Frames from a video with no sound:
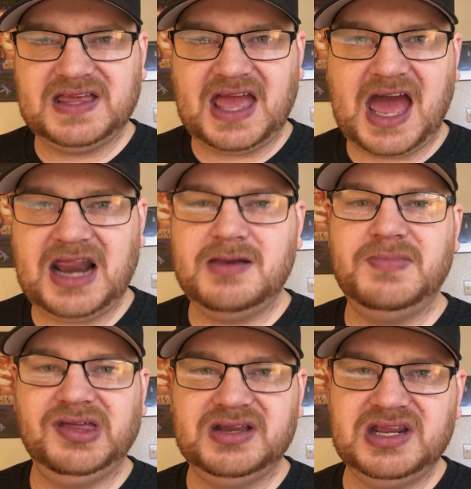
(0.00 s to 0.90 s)
the added
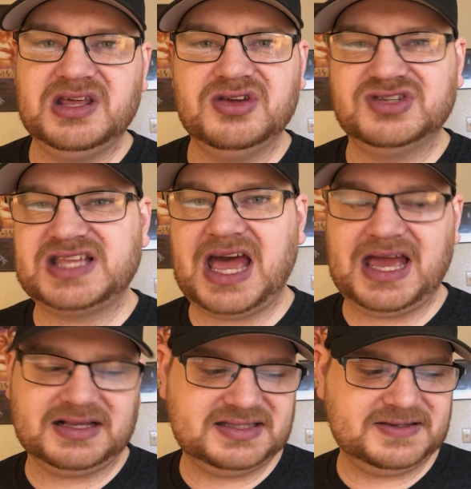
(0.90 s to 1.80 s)
ability to use
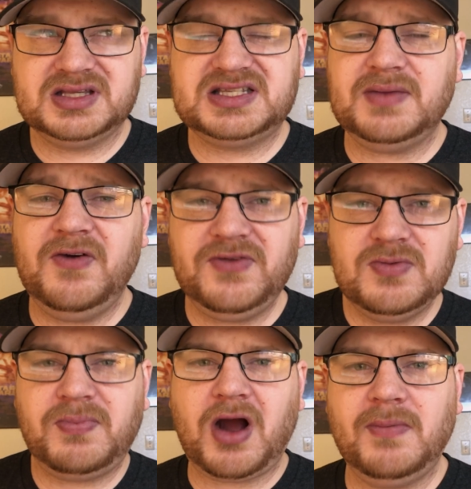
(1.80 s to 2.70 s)
tags. Some of
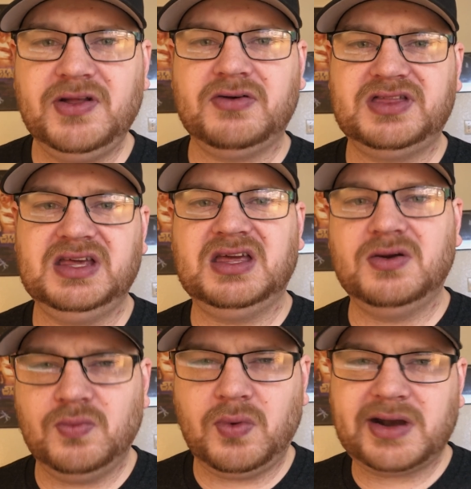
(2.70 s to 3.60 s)
you probably are
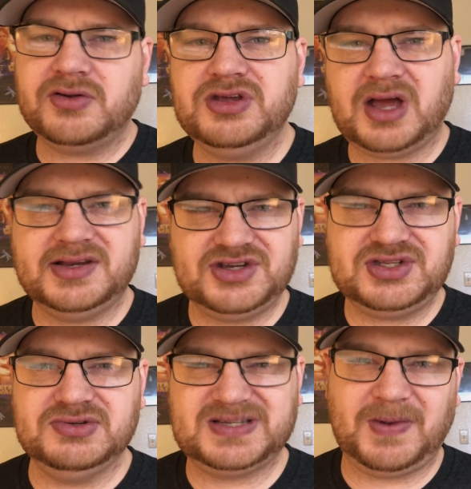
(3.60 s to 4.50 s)
thinking, why don't I just
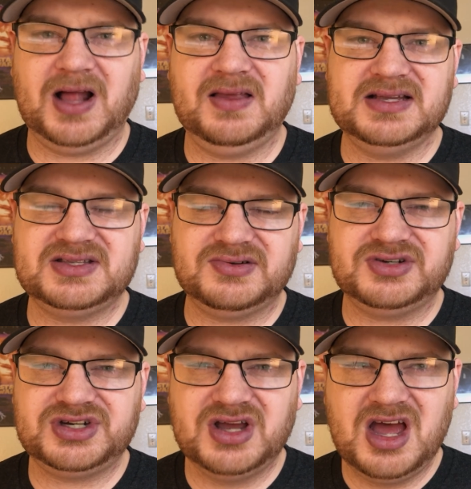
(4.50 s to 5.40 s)
use Spotlight
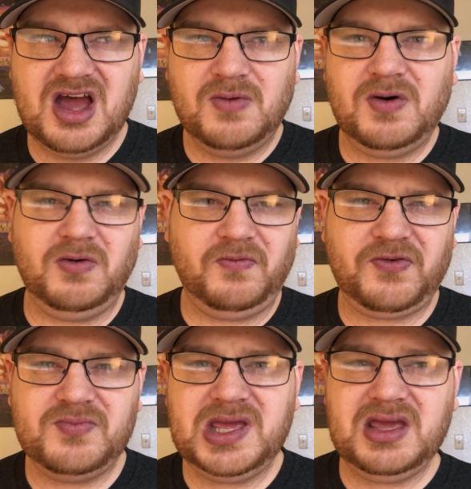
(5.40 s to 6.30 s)
search? Well,
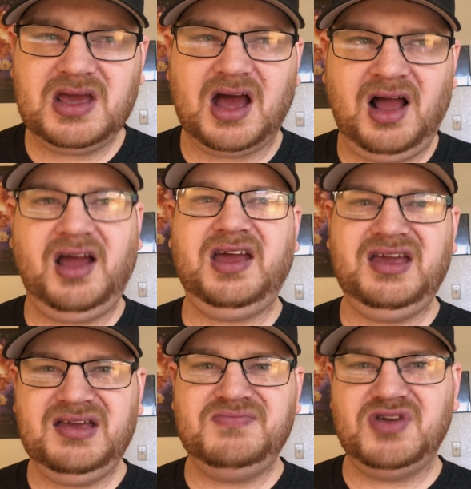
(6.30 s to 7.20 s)
for me,
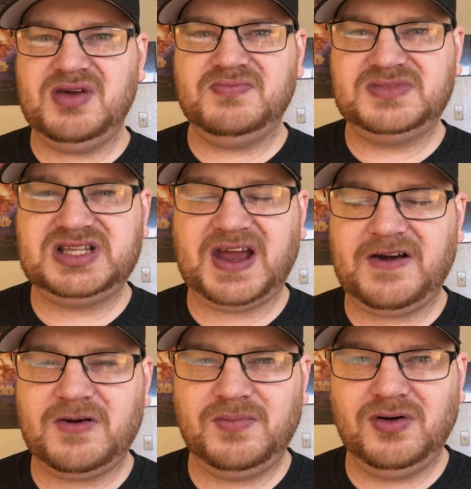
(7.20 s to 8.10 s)
I am
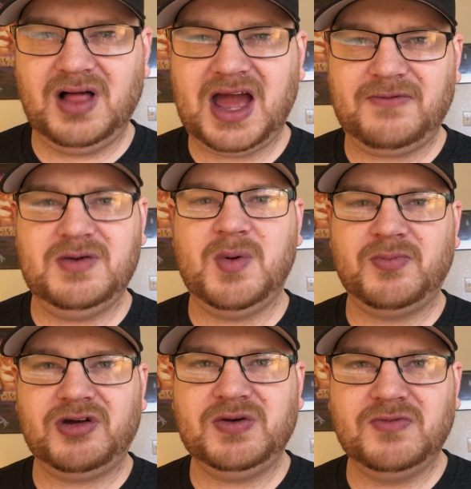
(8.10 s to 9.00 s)
terrible at
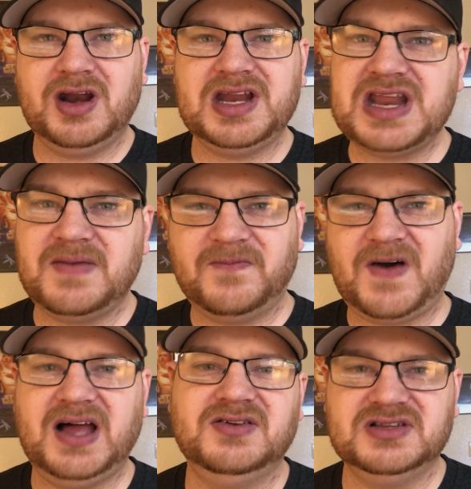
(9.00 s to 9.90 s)
remembering what I name
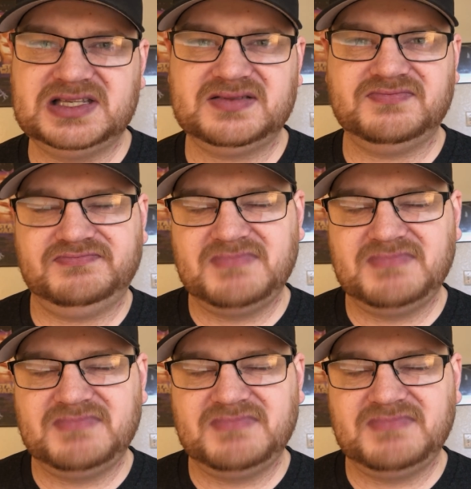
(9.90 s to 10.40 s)
files.